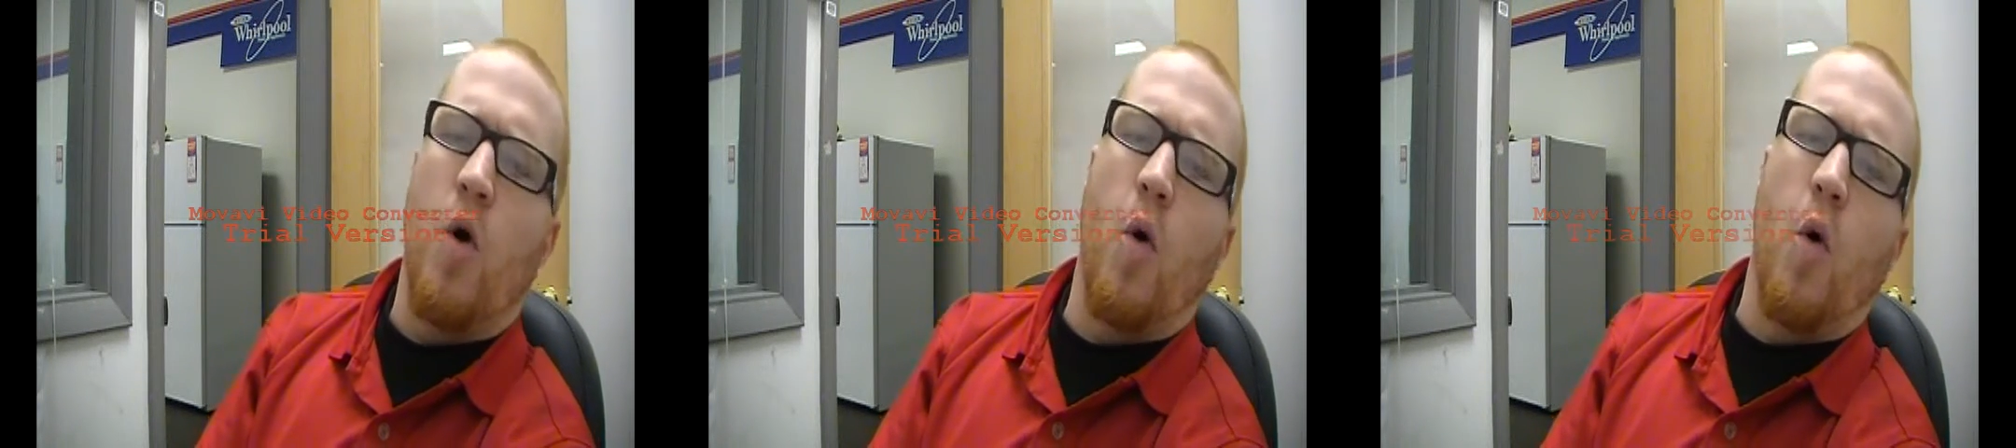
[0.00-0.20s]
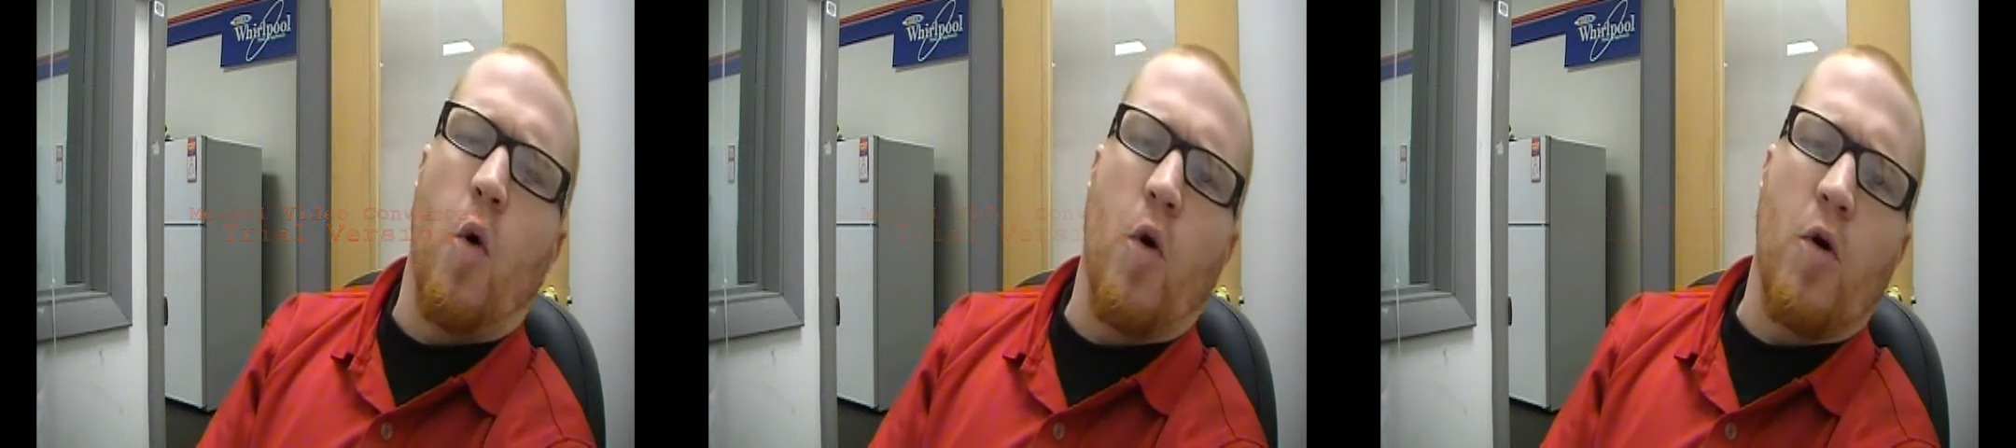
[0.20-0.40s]

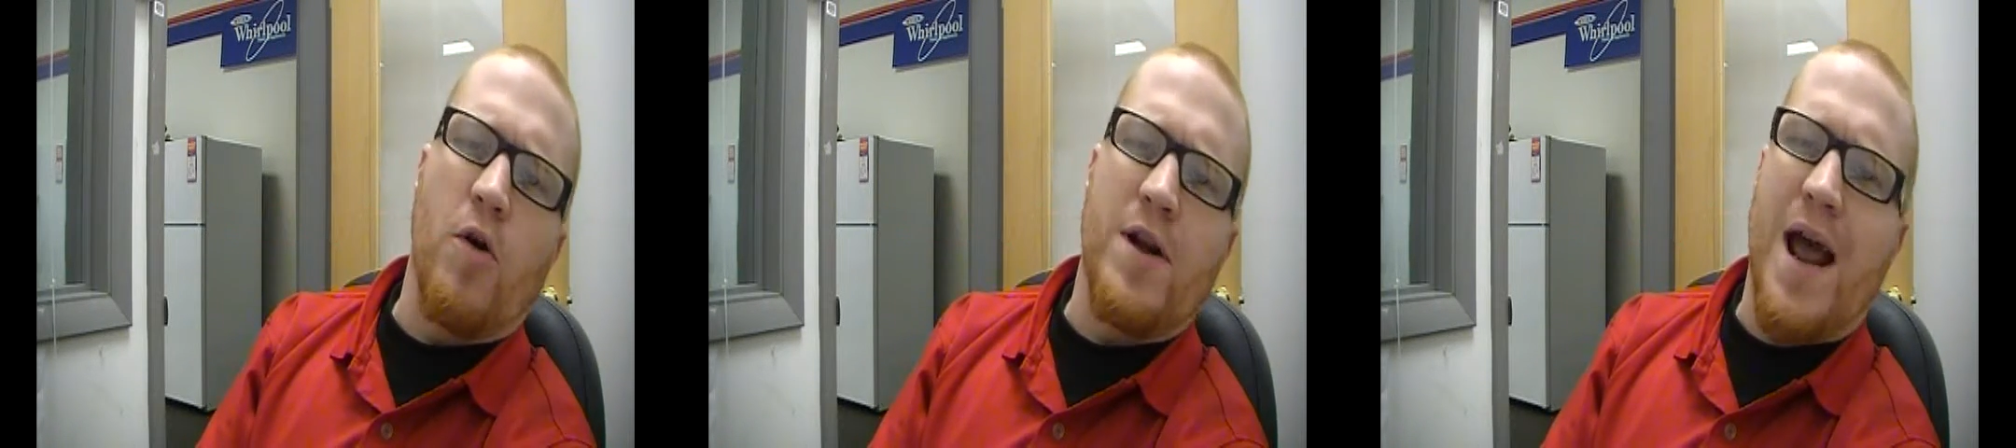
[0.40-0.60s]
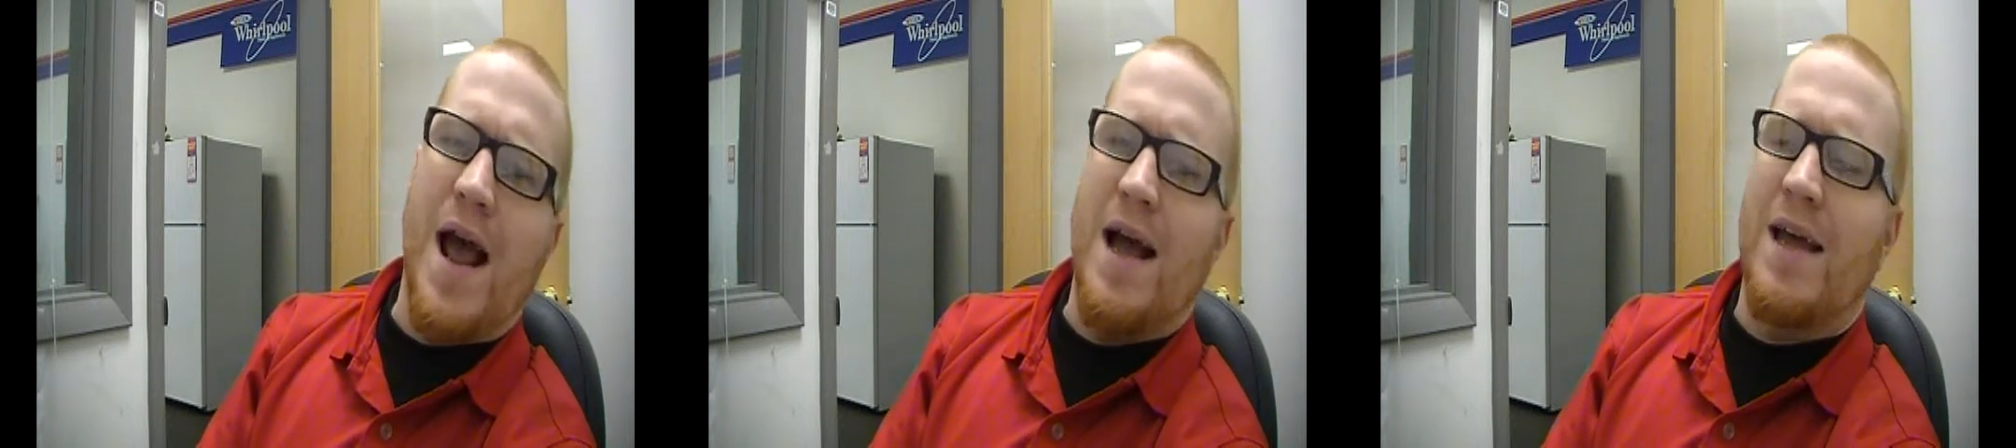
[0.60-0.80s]
or
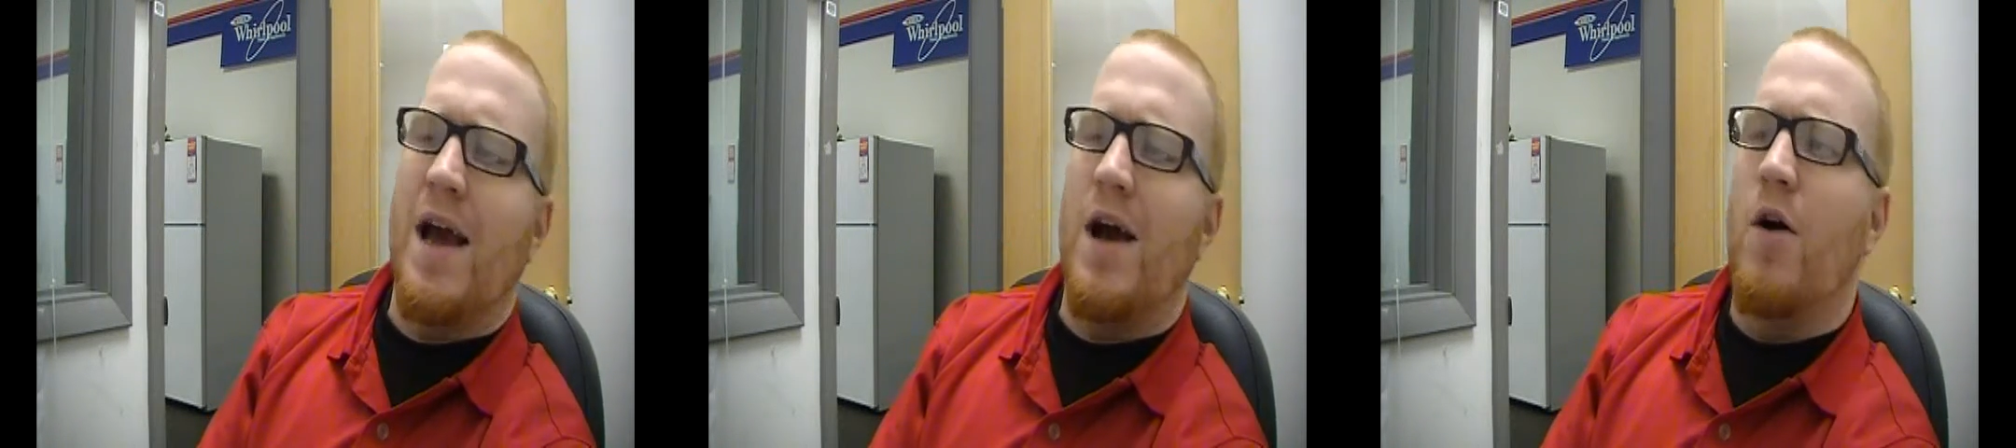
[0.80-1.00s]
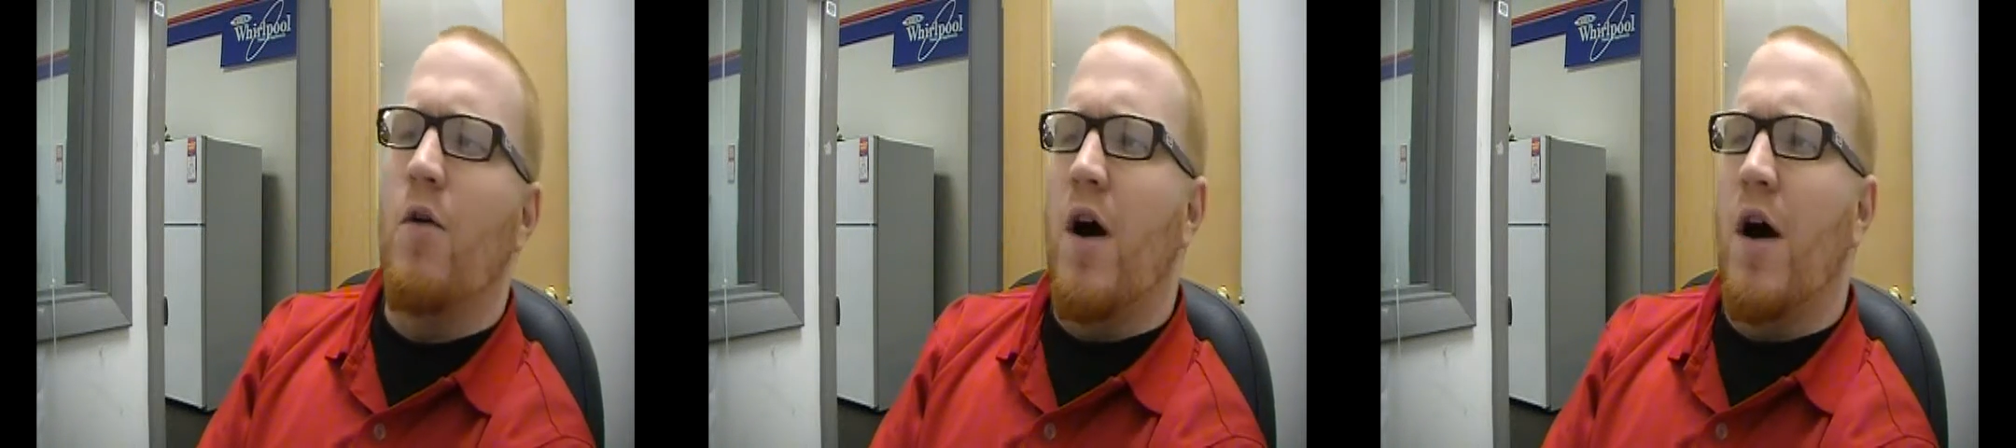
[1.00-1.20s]
knockout.